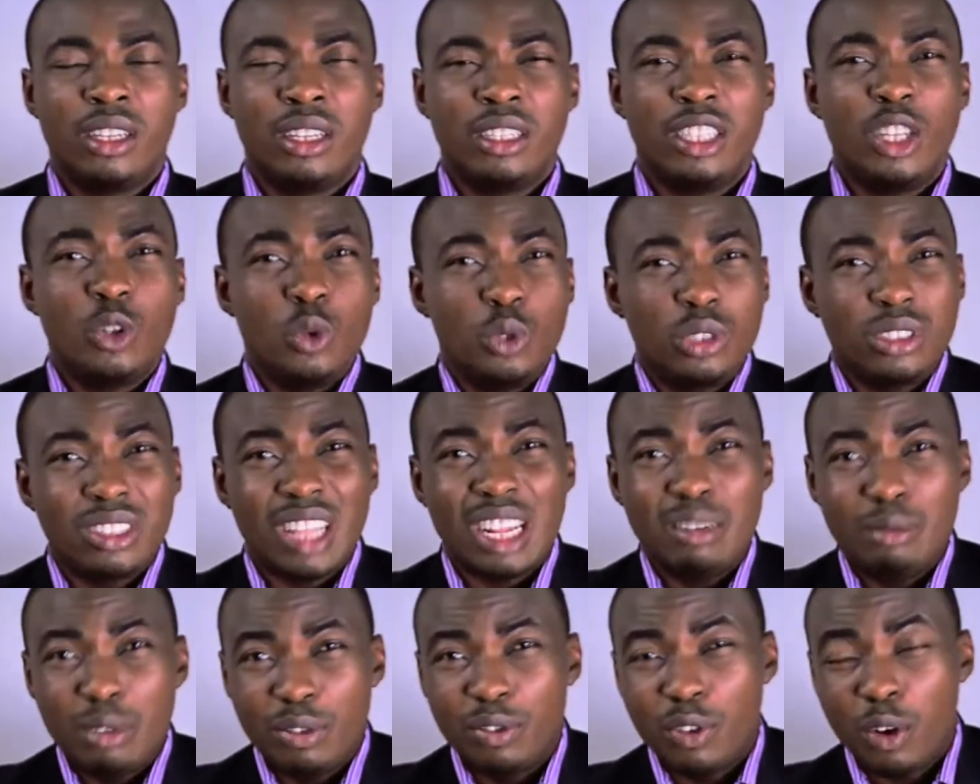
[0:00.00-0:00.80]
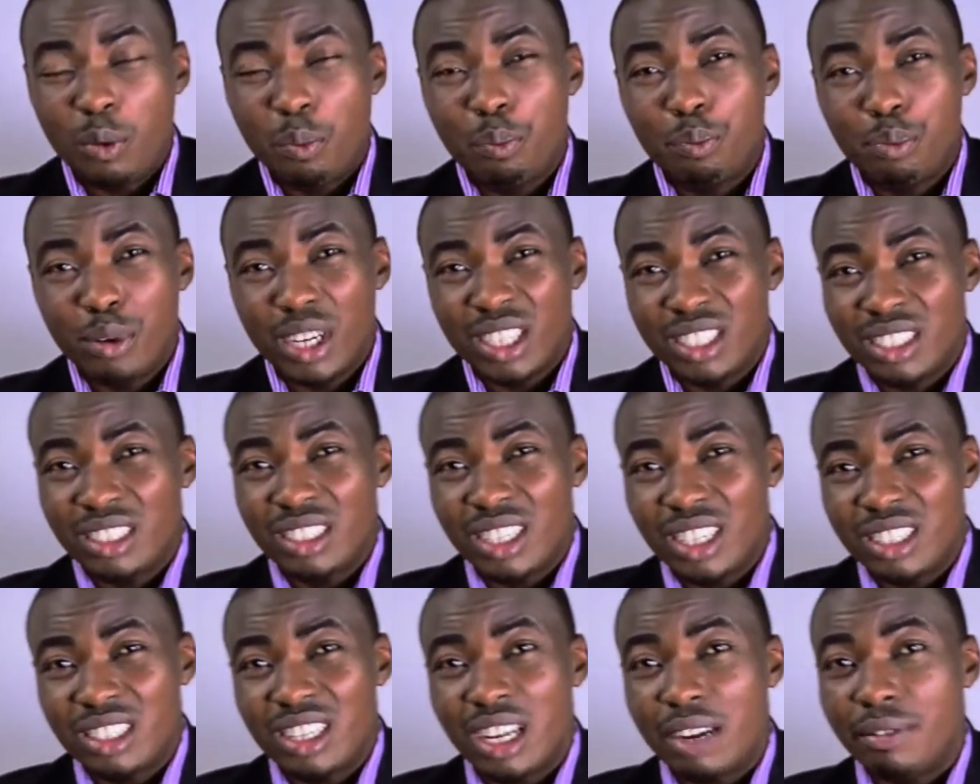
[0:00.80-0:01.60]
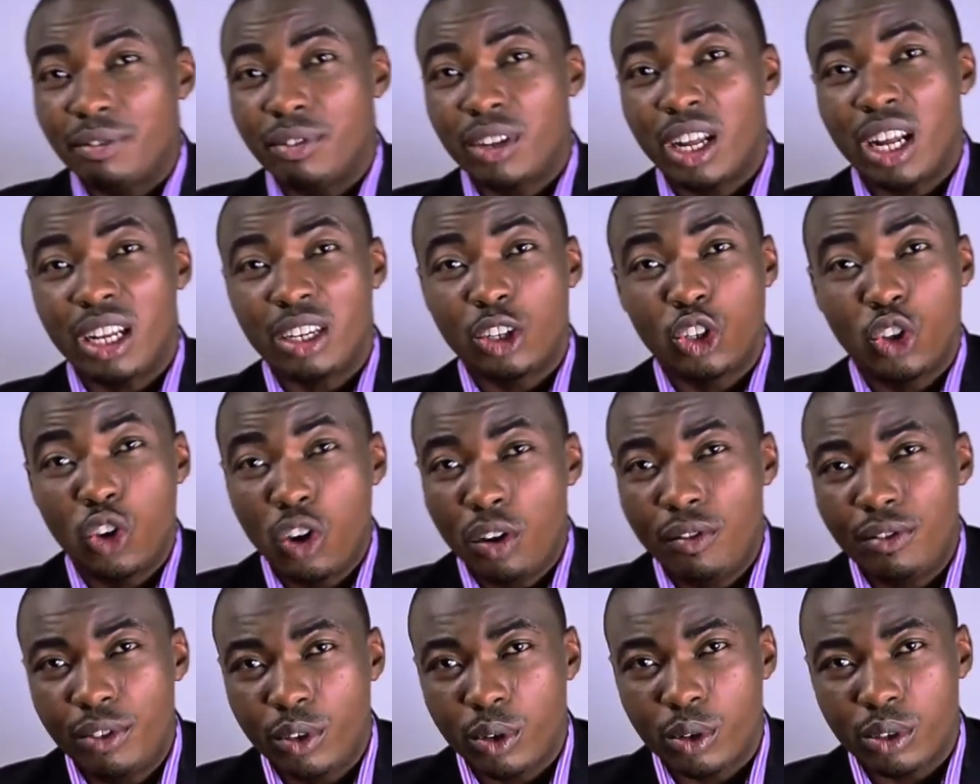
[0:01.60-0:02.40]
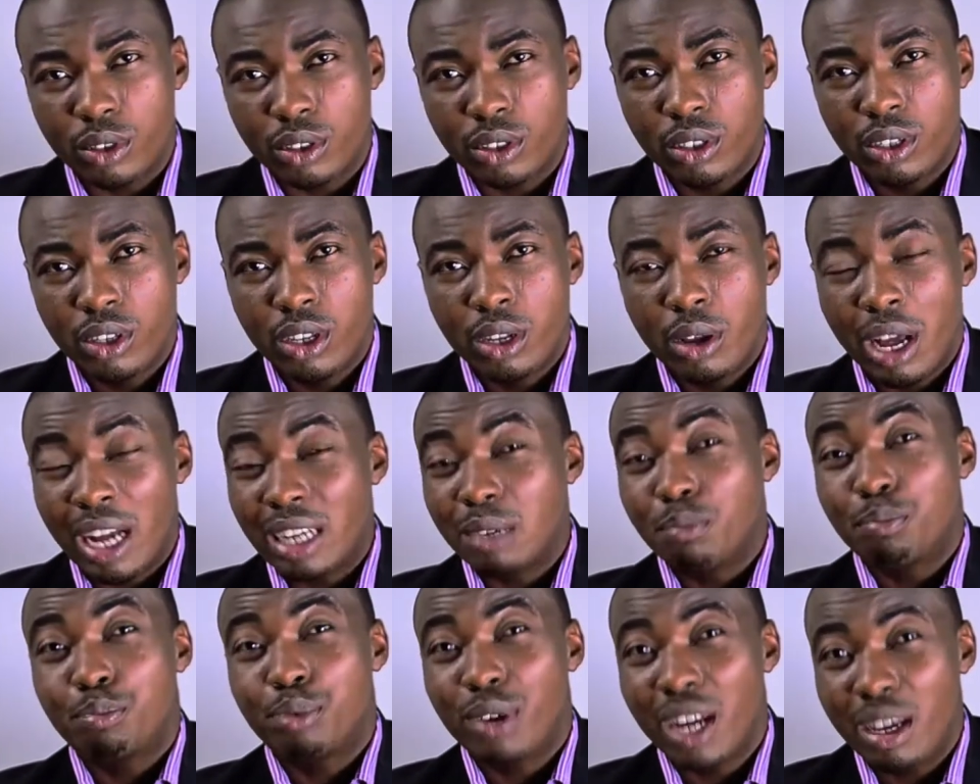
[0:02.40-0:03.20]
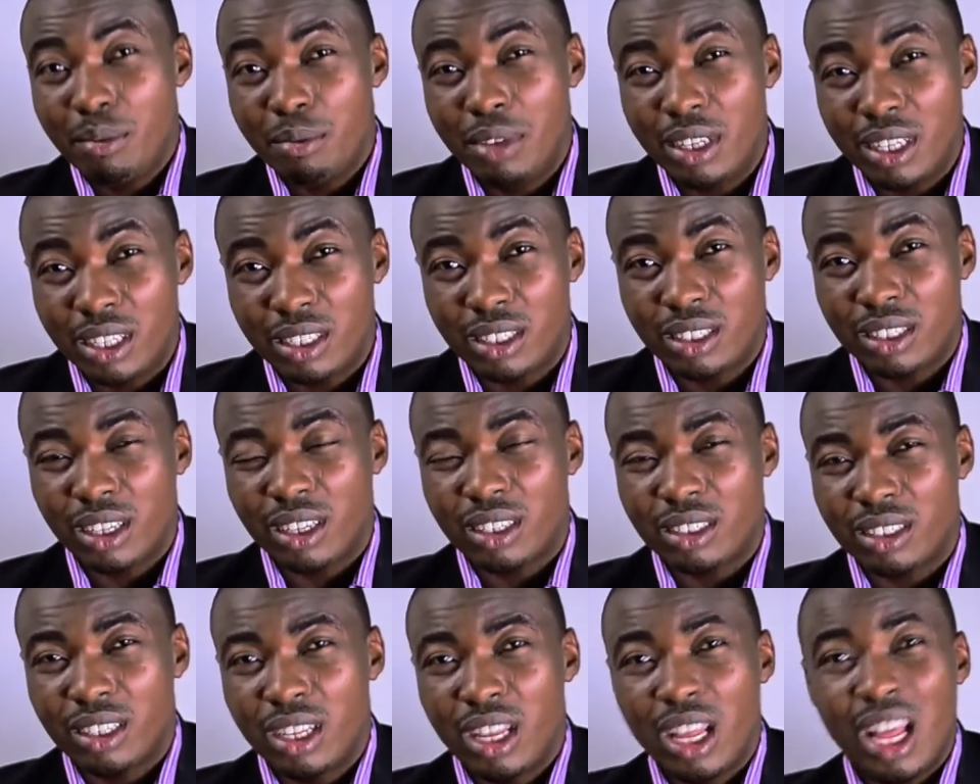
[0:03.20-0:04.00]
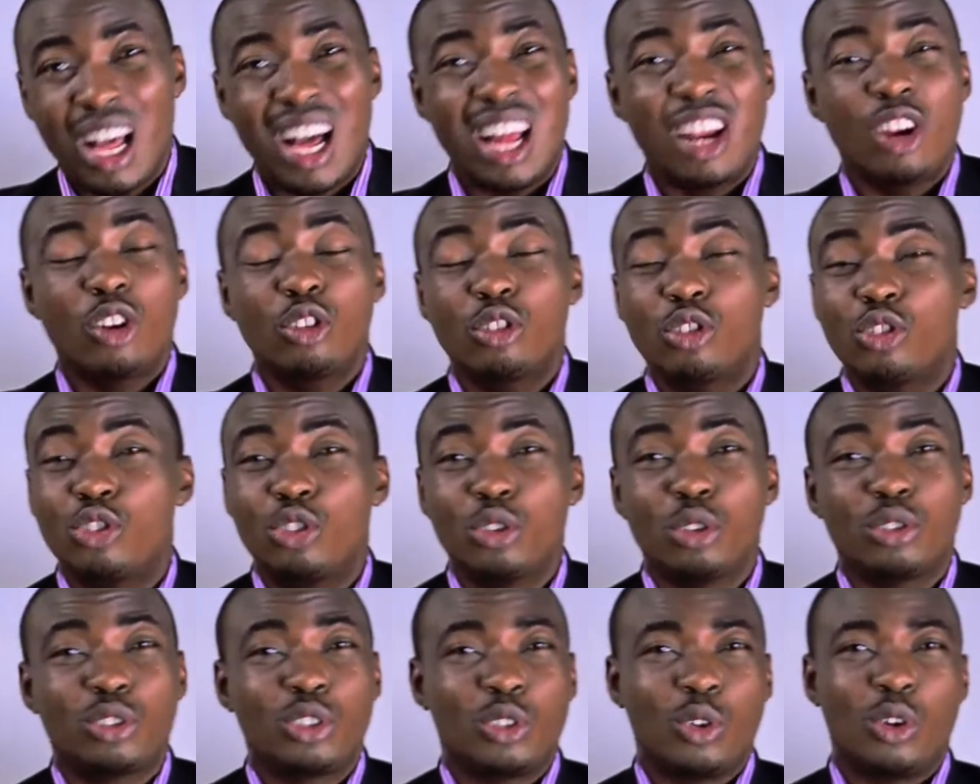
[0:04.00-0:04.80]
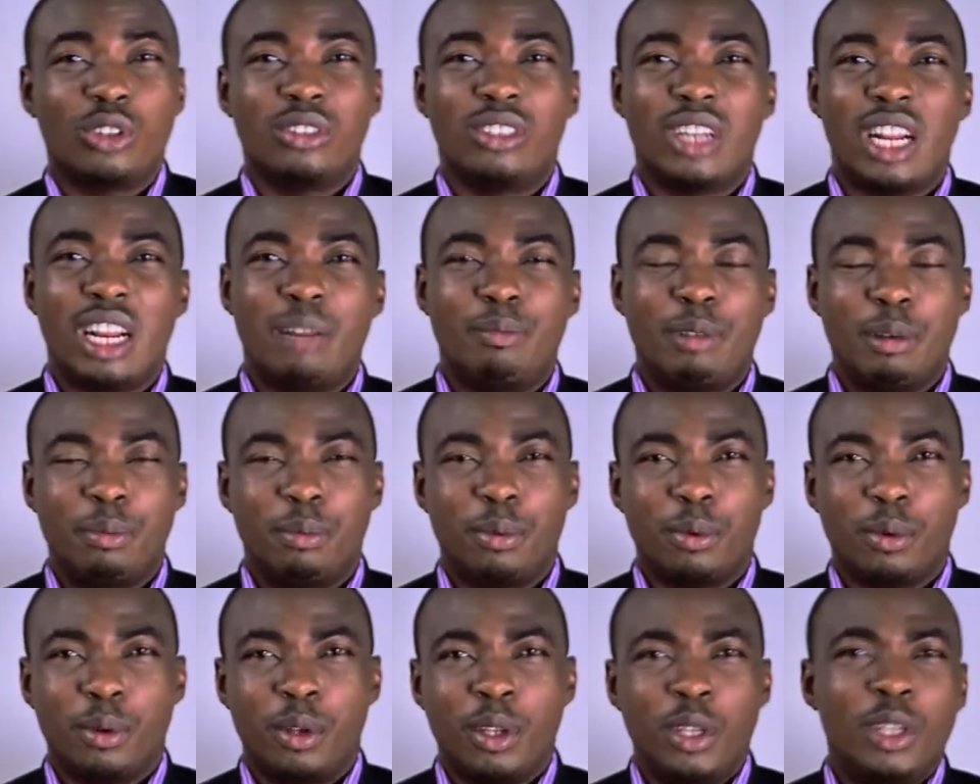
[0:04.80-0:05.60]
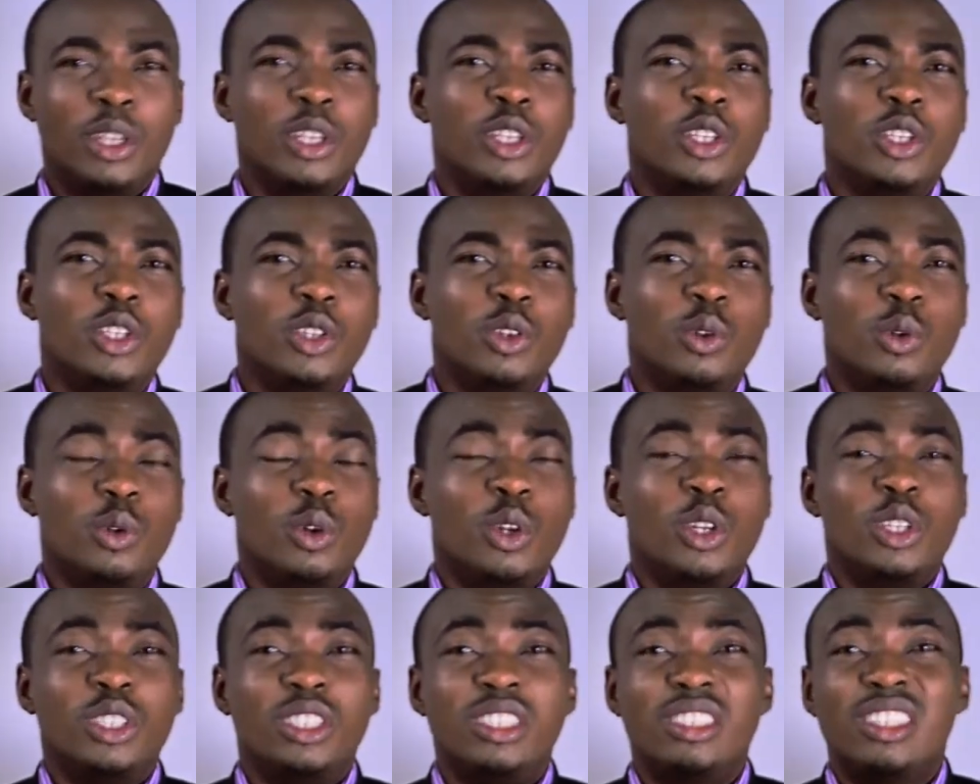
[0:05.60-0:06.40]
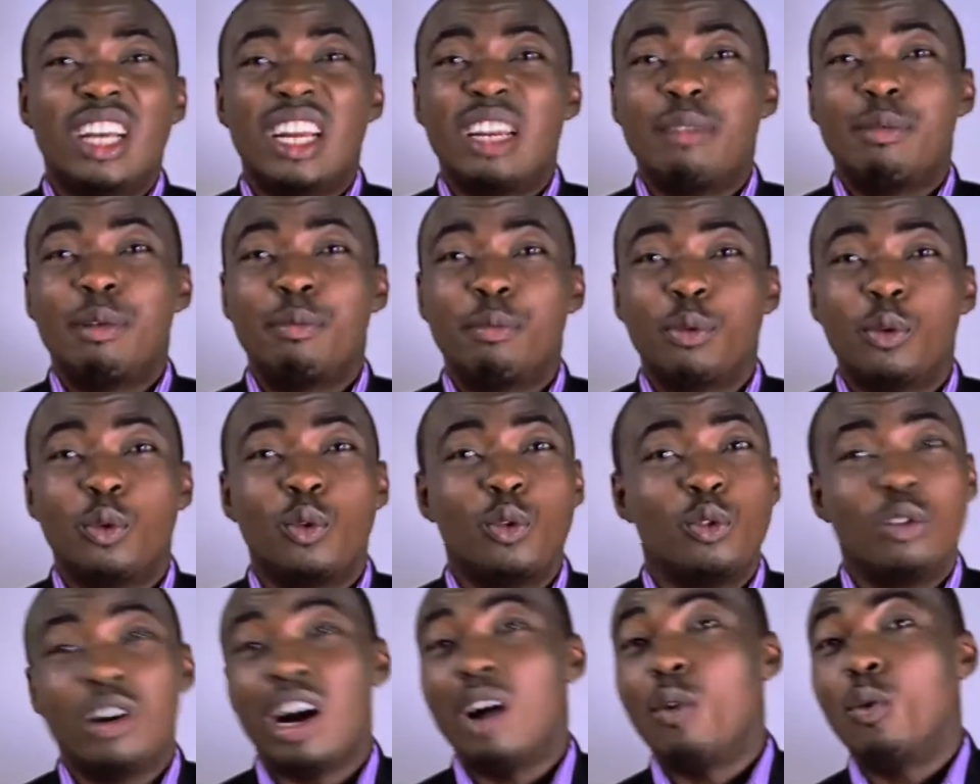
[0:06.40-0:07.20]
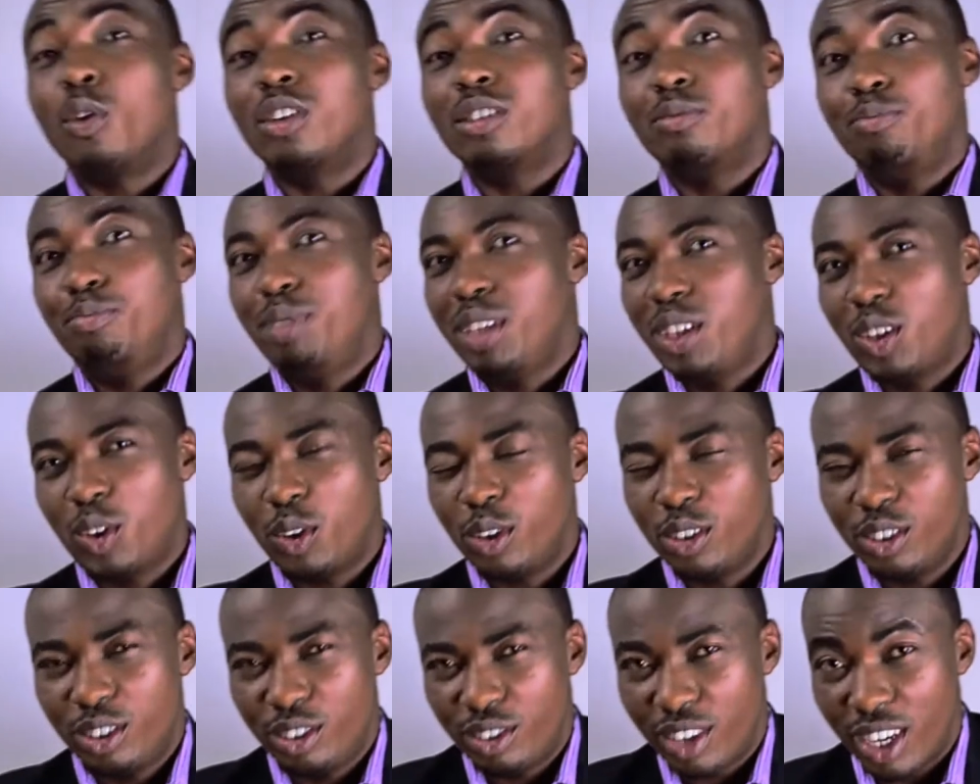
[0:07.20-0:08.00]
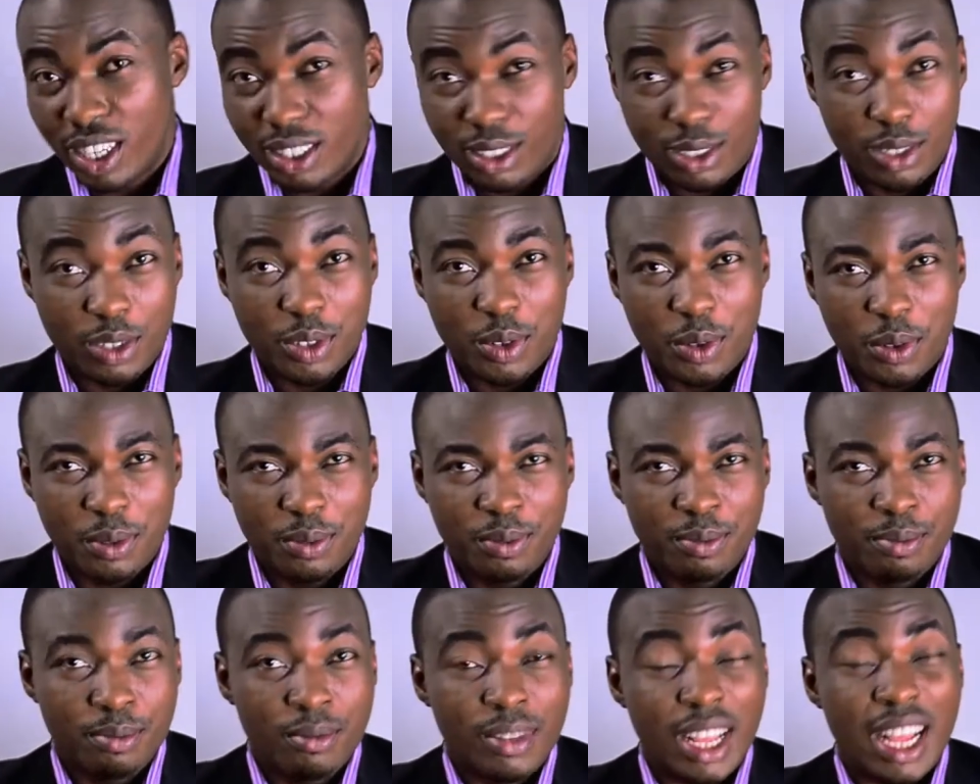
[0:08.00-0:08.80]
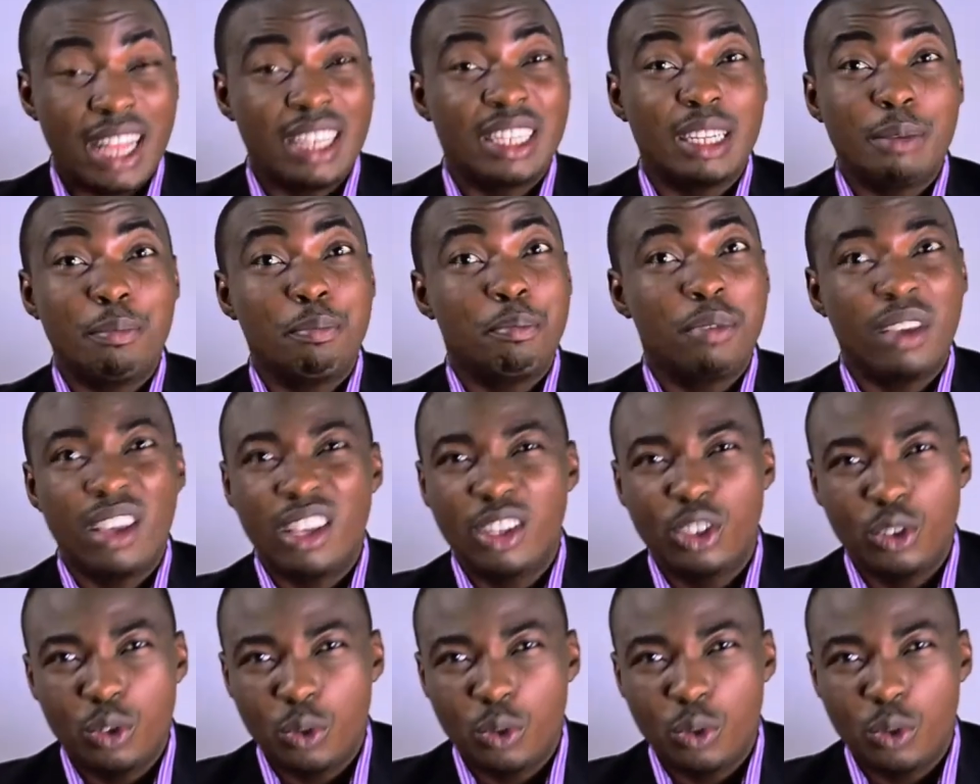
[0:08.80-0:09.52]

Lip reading: They will stand before presidents and governors and prime ministers and not just ordinary people. You know, these are the people who are worth big contracts, you know, and they pay you